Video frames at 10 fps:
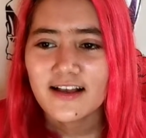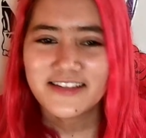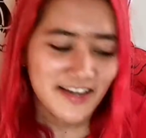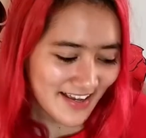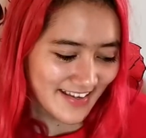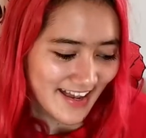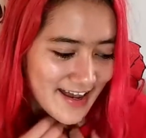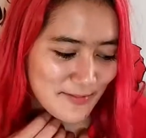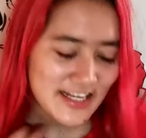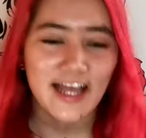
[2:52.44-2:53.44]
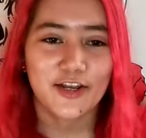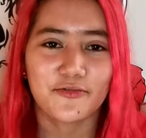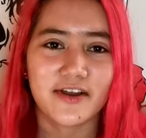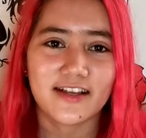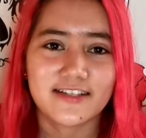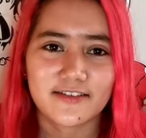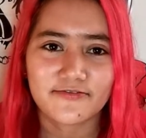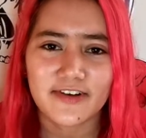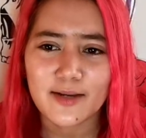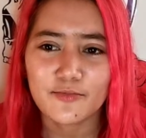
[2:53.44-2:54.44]
So yeah, but anyways,
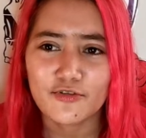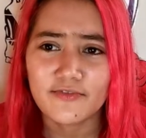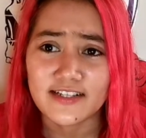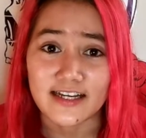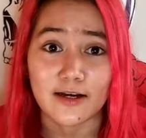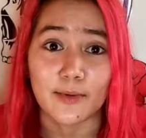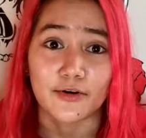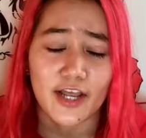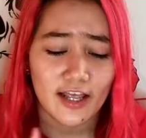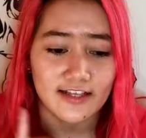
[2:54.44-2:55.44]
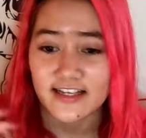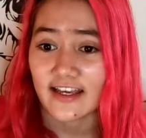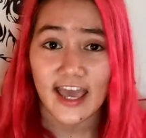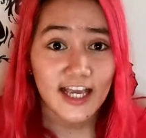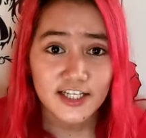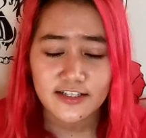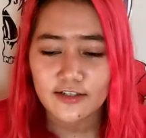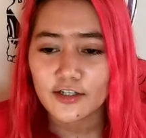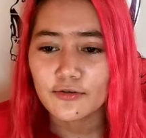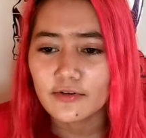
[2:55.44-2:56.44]
fun movie. It's like action
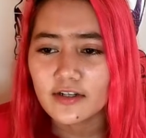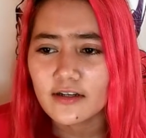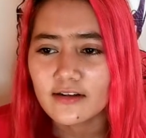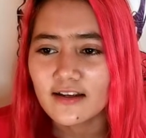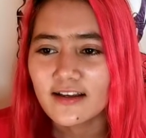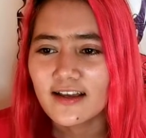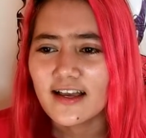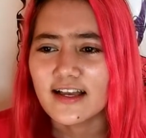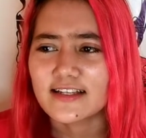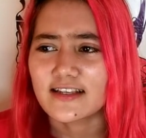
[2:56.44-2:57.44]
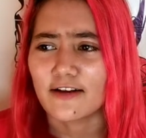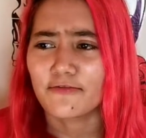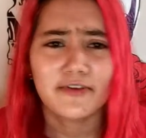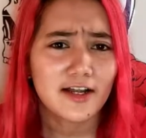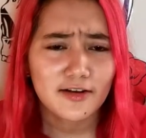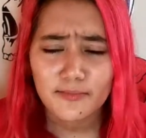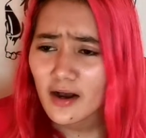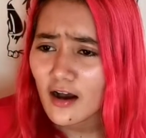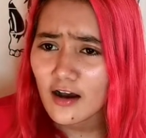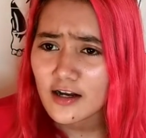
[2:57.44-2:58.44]
included. It's like fun
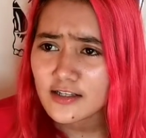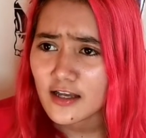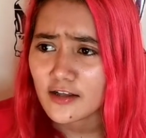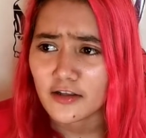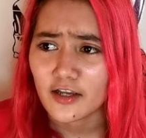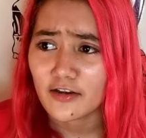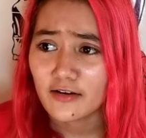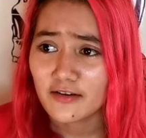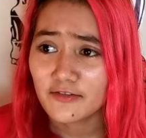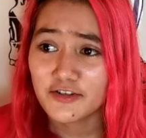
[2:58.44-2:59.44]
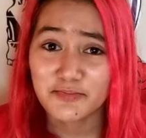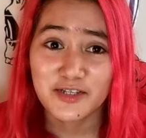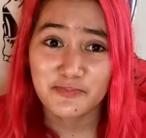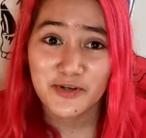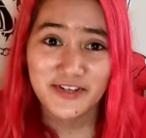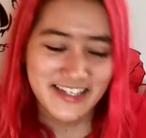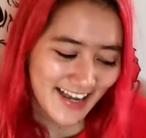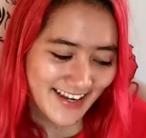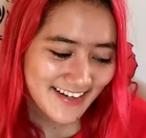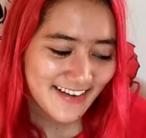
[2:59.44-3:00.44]
part and like Christmas spirit
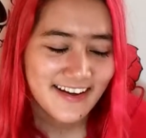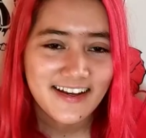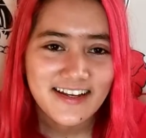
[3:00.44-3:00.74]
kinda.